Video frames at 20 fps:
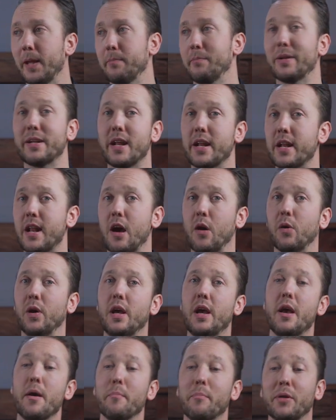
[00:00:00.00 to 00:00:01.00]
but not now.
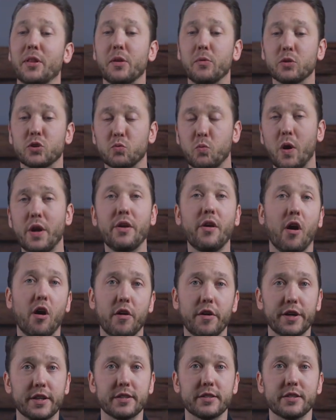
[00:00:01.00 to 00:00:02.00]
But there was one
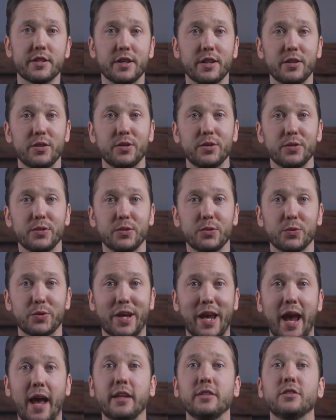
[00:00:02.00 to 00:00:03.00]
artist who
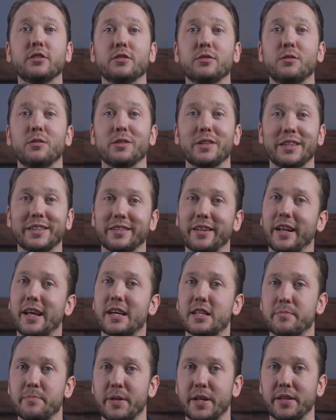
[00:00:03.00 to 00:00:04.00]
canceled in the
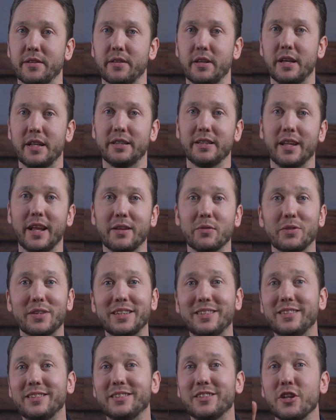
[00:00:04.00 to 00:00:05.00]
last minute. Now,
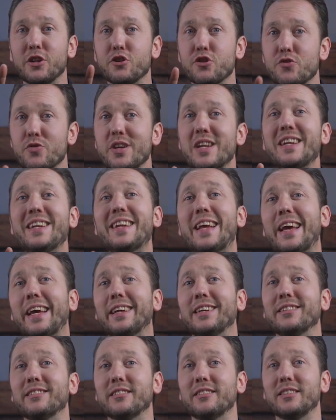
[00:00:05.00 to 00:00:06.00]
this is 3
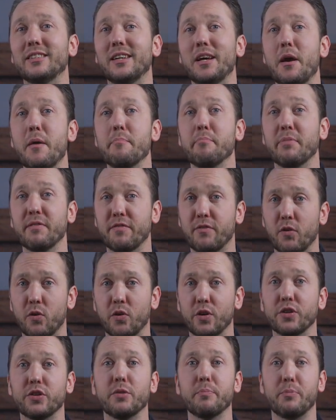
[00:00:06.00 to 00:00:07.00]
days
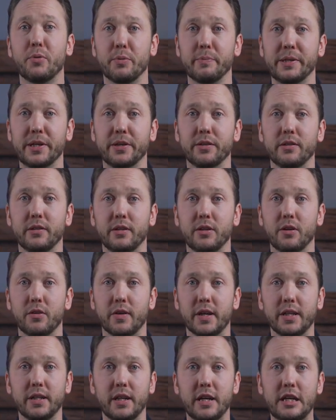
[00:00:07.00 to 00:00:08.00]
before the premiere,
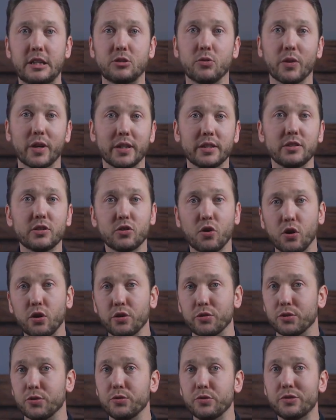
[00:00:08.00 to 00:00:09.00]
right? So I got this call
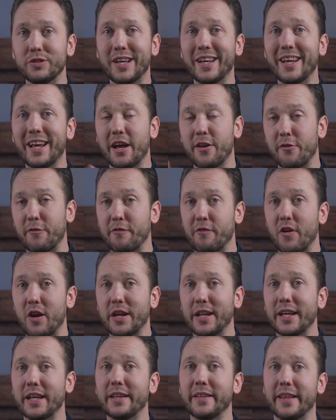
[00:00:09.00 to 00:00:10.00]
on Tuesday and on
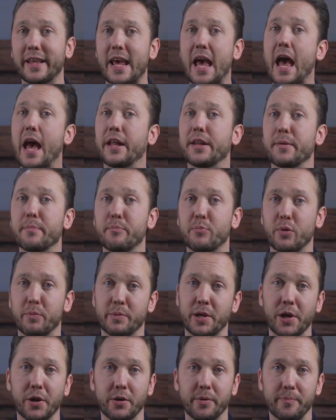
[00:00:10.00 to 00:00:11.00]
Friday they had
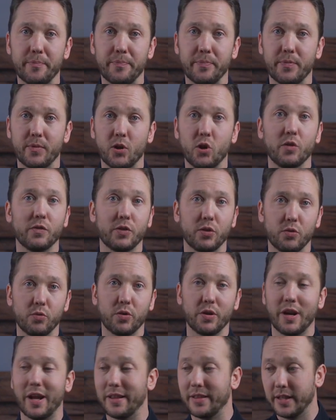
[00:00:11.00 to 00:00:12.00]
premiere of the
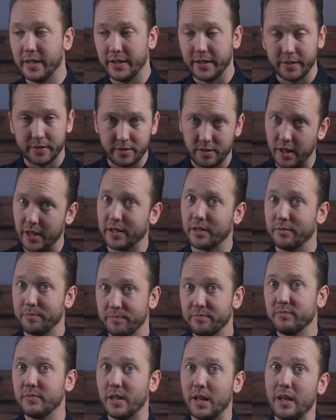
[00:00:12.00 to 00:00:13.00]
tour. And then it's like,
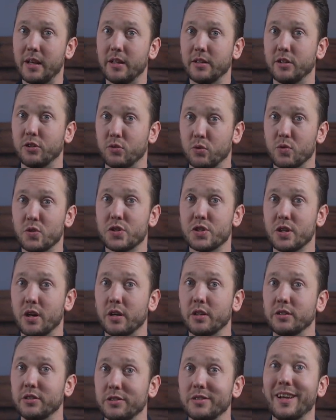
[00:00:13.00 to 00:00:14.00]
the tour
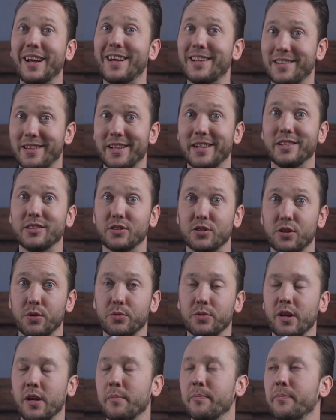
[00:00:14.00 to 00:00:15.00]
starts and then it's a go
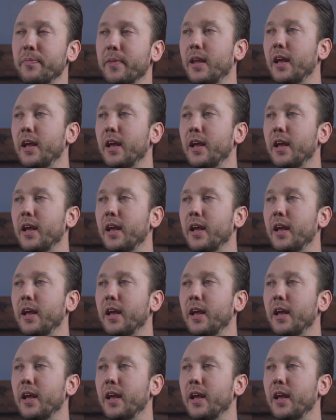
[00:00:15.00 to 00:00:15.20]
time.